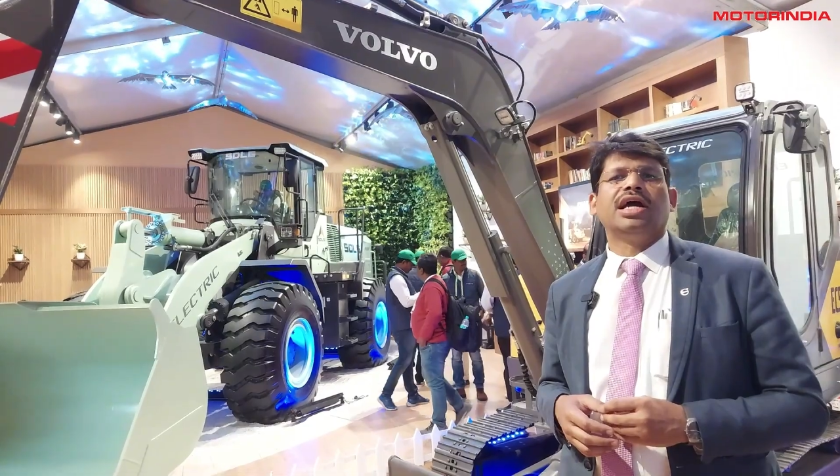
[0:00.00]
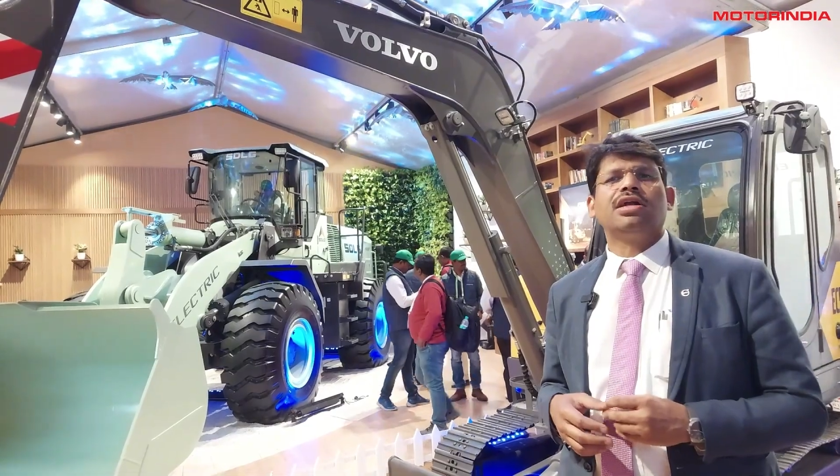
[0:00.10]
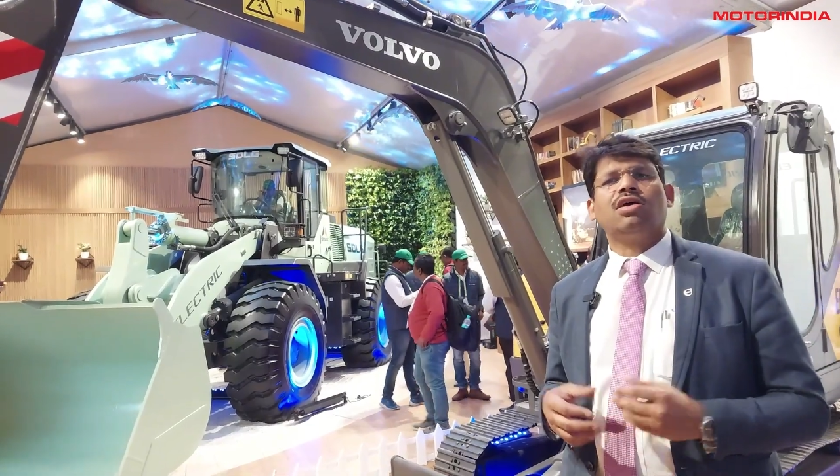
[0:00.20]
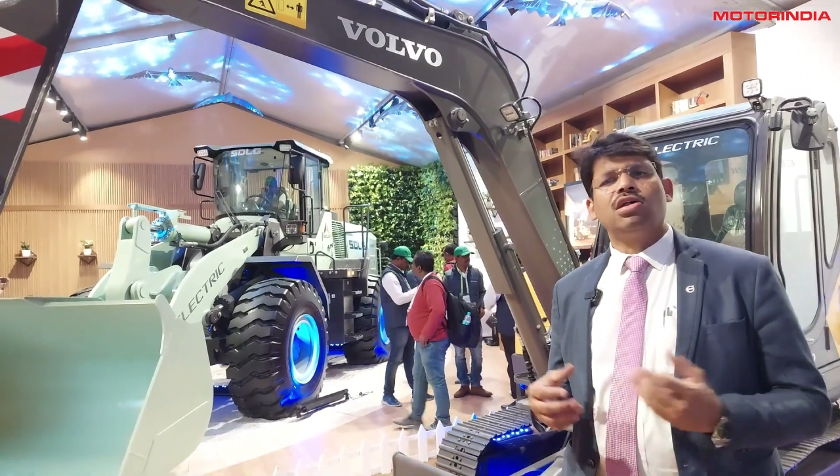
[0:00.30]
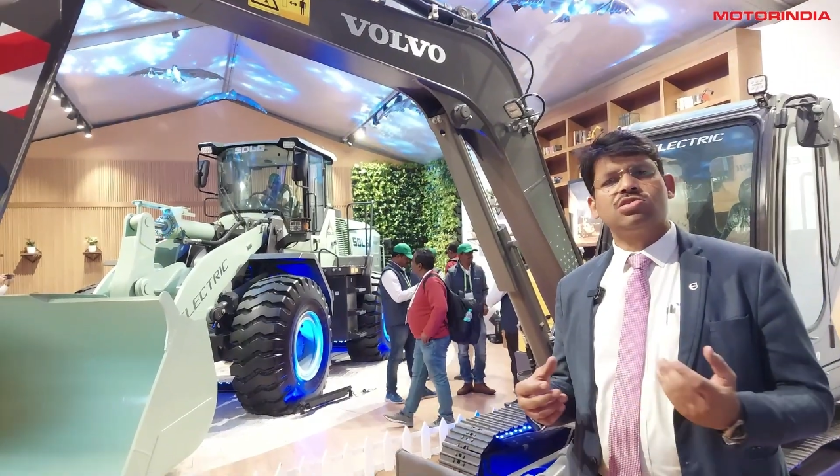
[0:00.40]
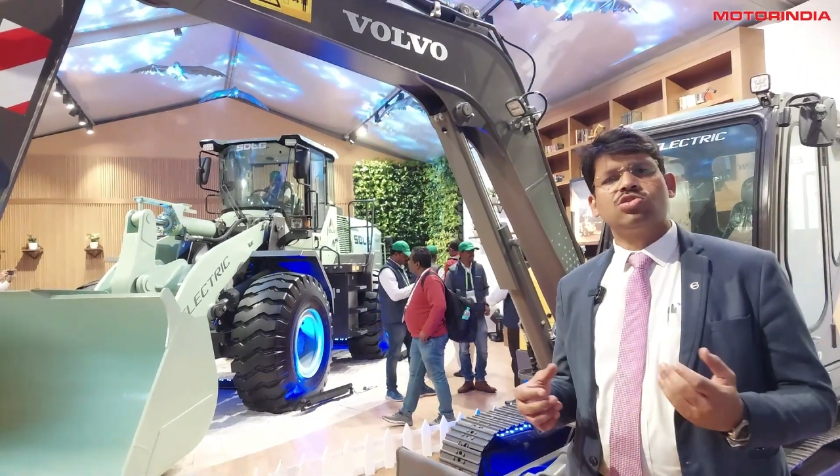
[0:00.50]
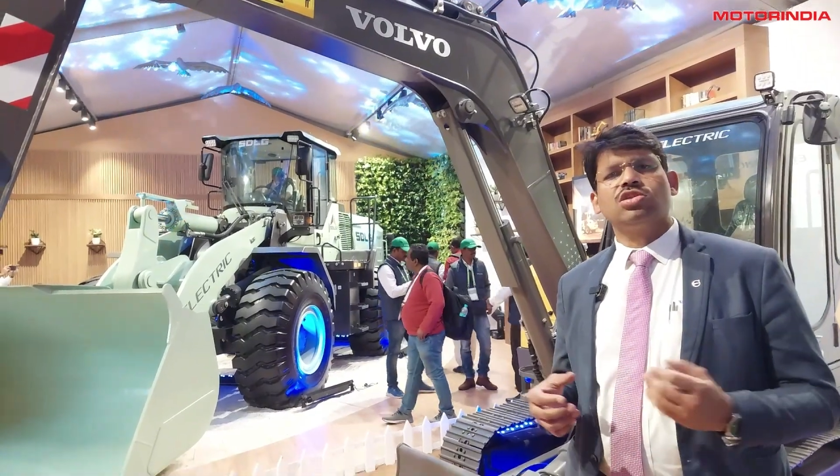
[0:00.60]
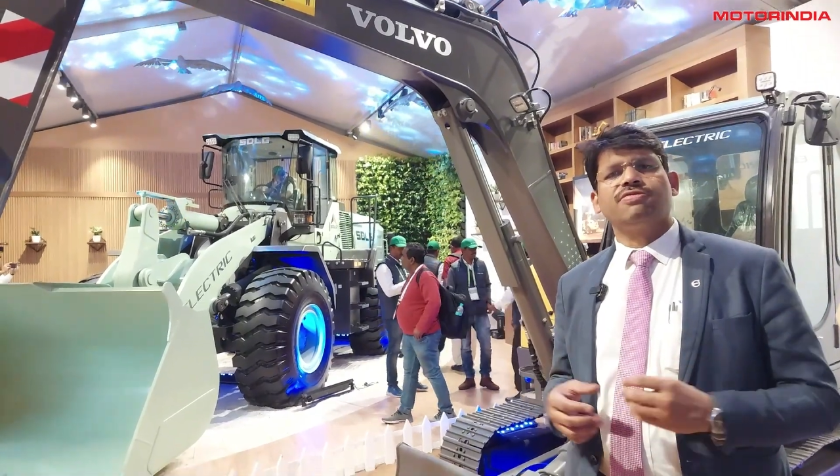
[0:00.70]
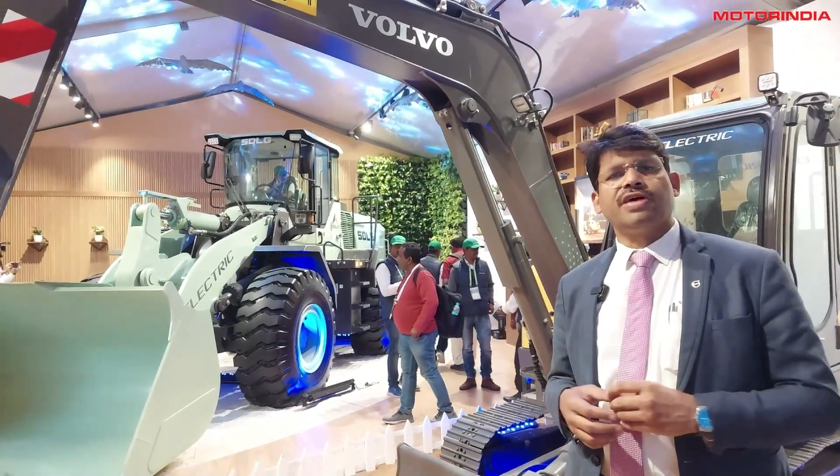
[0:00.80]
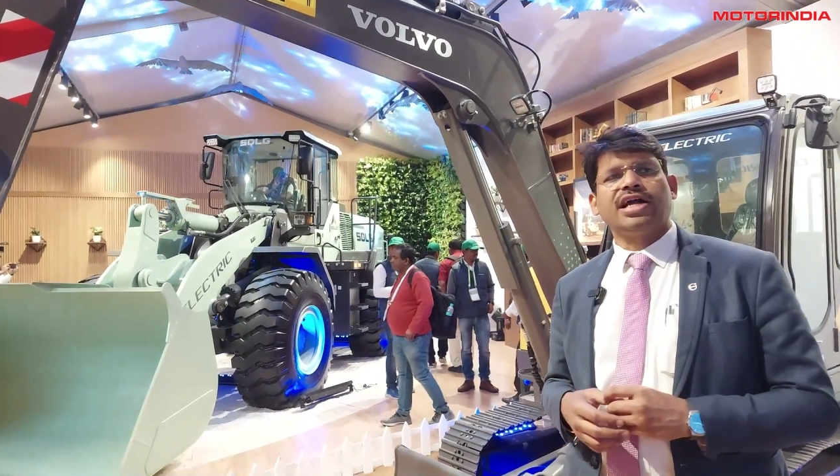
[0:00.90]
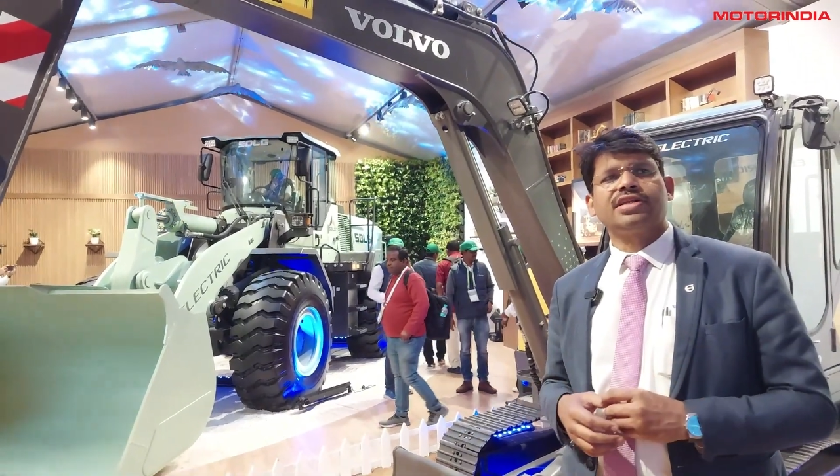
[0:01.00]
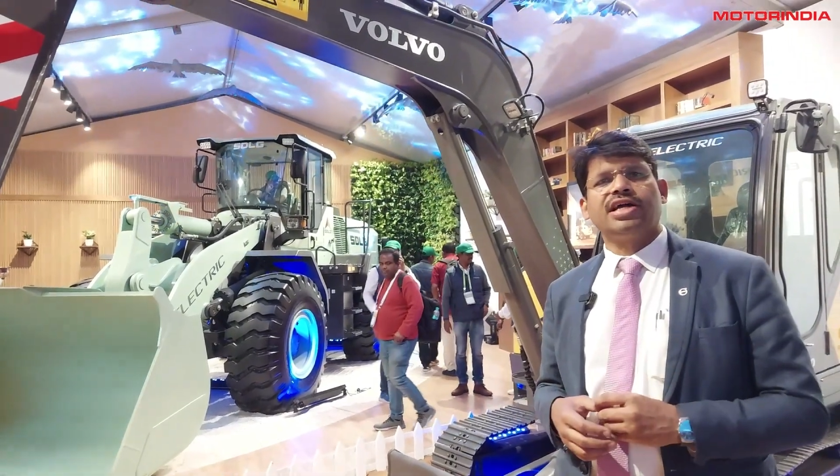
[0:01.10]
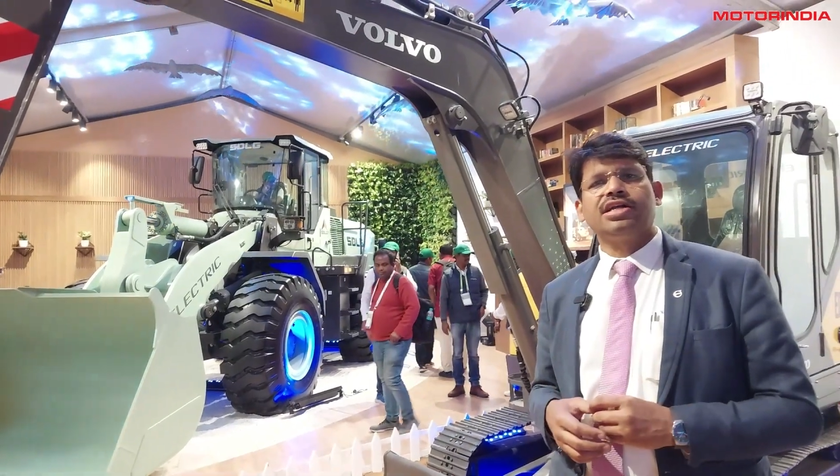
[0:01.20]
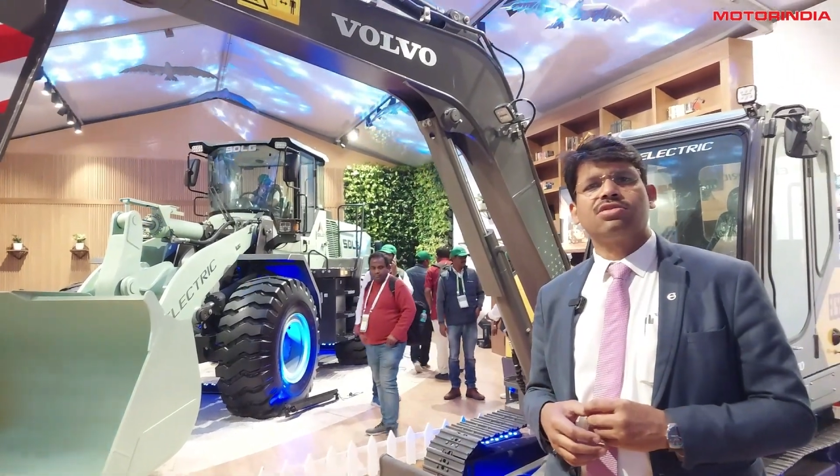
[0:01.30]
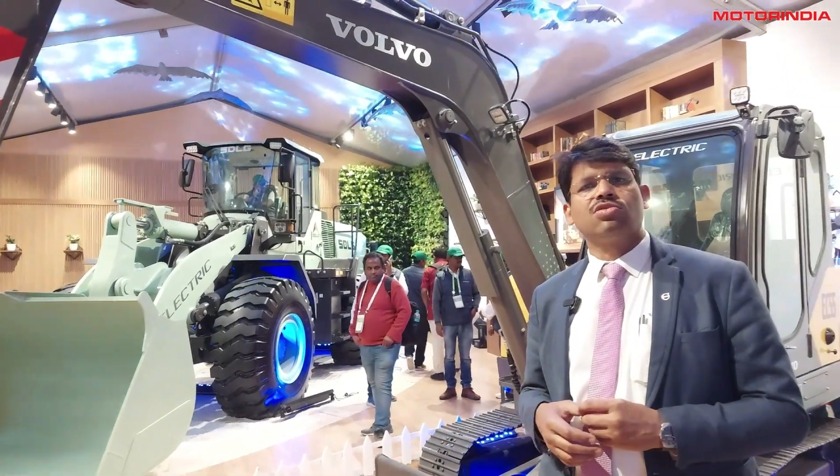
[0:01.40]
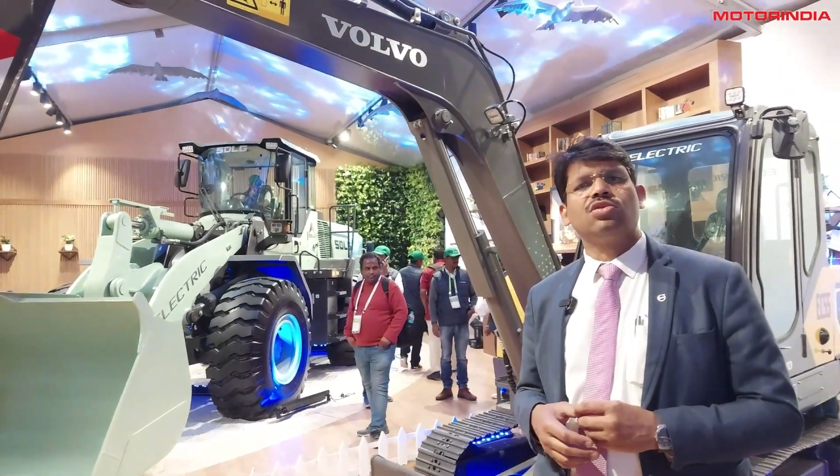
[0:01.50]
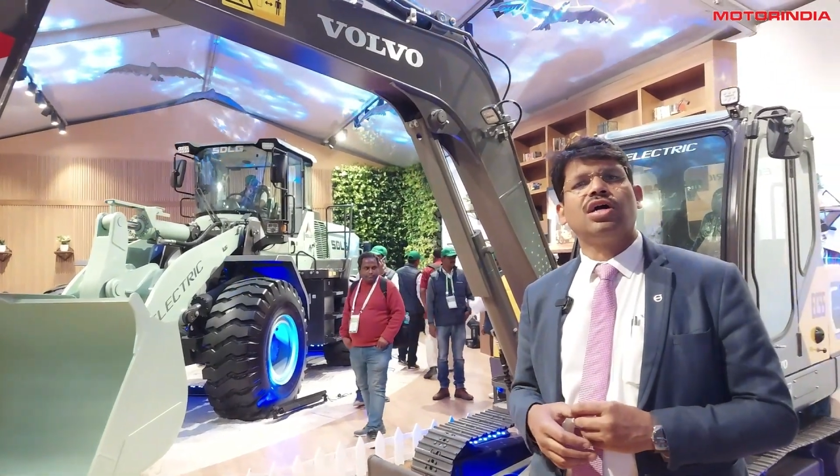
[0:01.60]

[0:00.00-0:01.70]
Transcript: and also the fact that